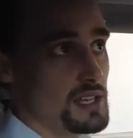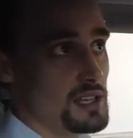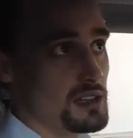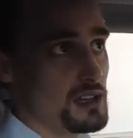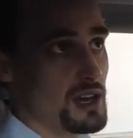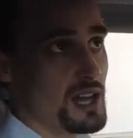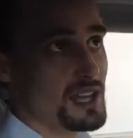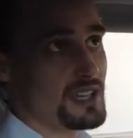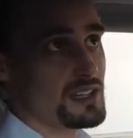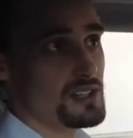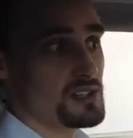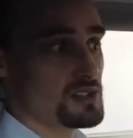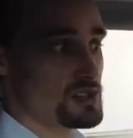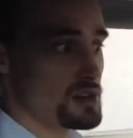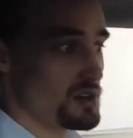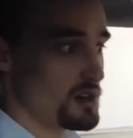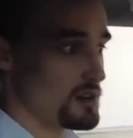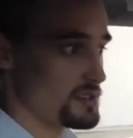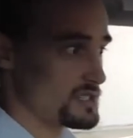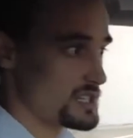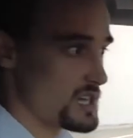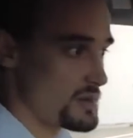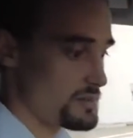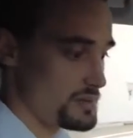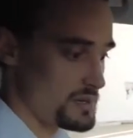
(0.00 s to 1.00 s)
Light
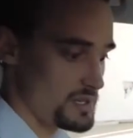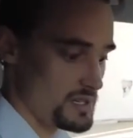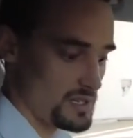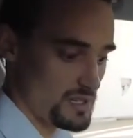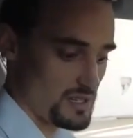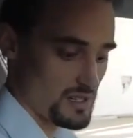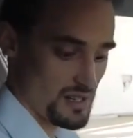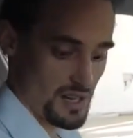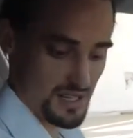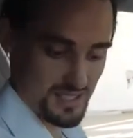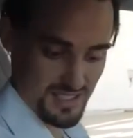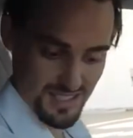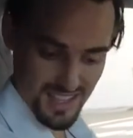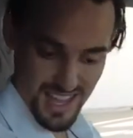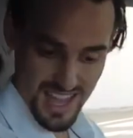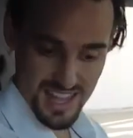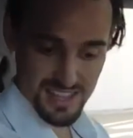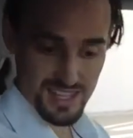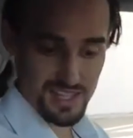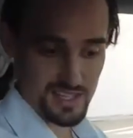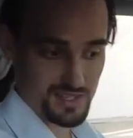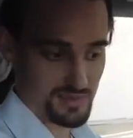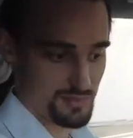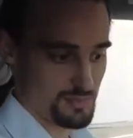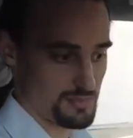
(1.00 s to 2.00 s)
controls up here, guys,
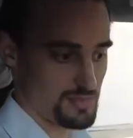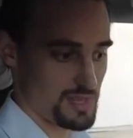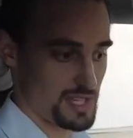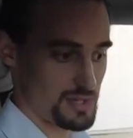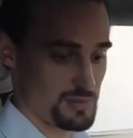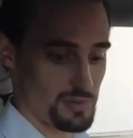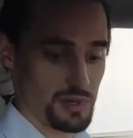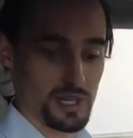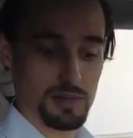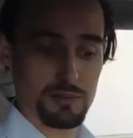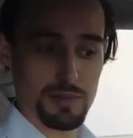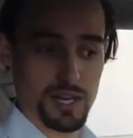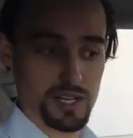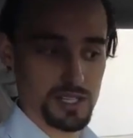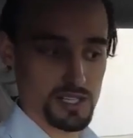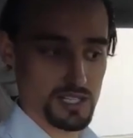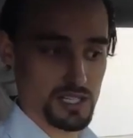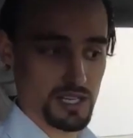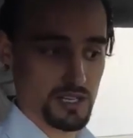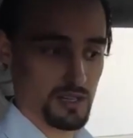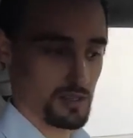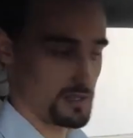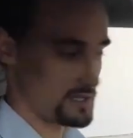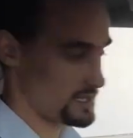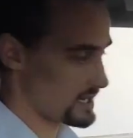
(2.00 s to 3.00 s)
and that's pretty much
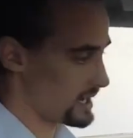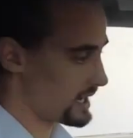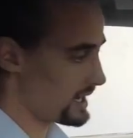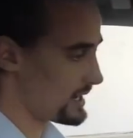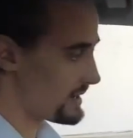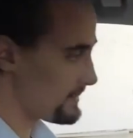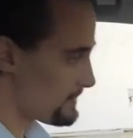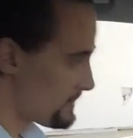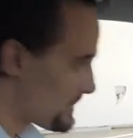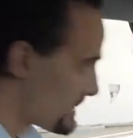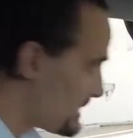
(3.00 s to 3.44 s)
it, okay?